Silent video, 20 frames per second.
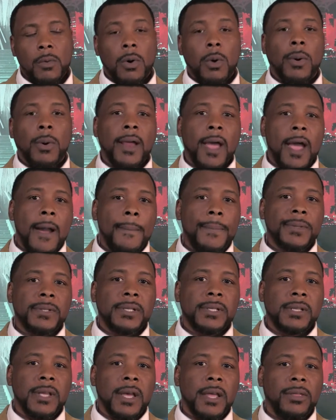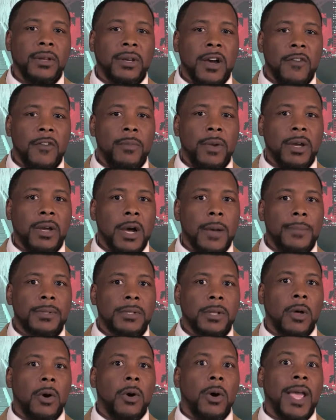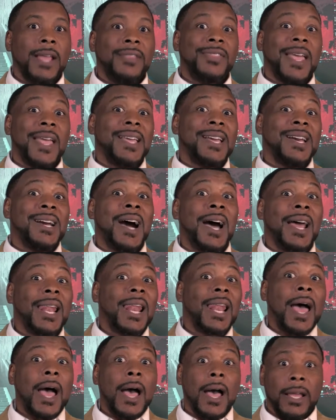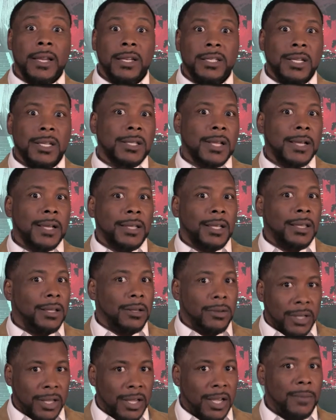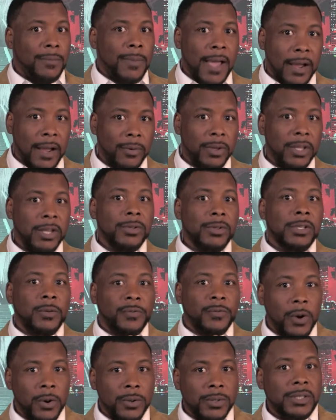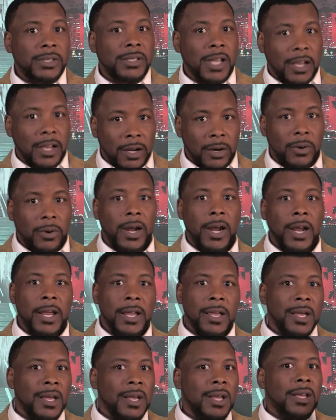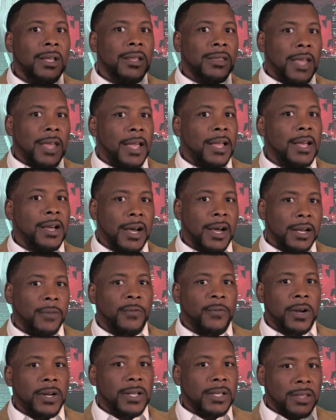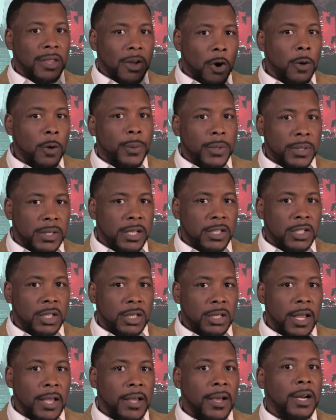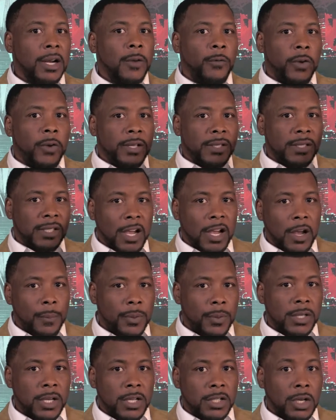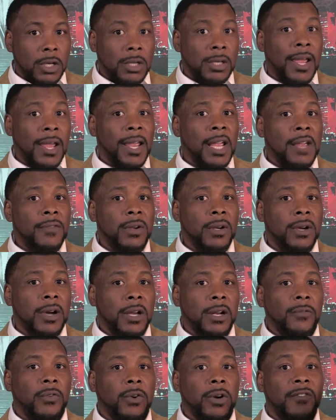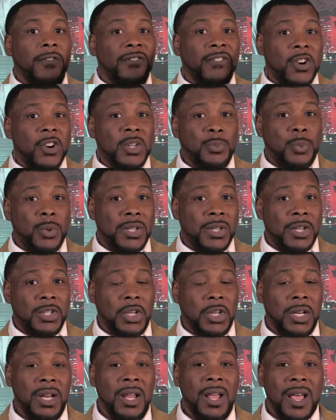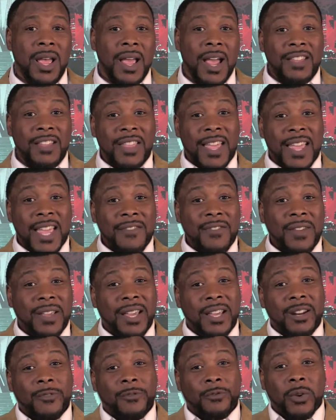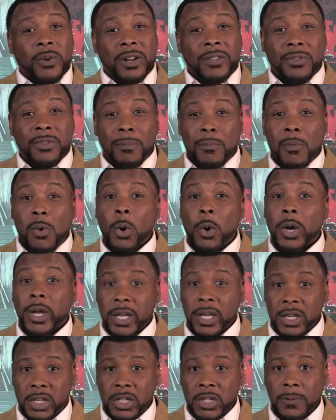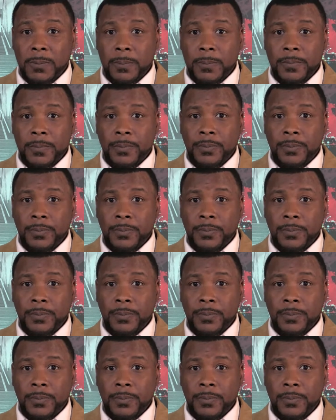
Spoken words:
Well, what happens is that the government comes along and they cut line, just like the little kid back when you was in first and second grade. They cut in front of third position. They cut in front of second position. They even cut in front of first position, and they even get in front of the mortgage.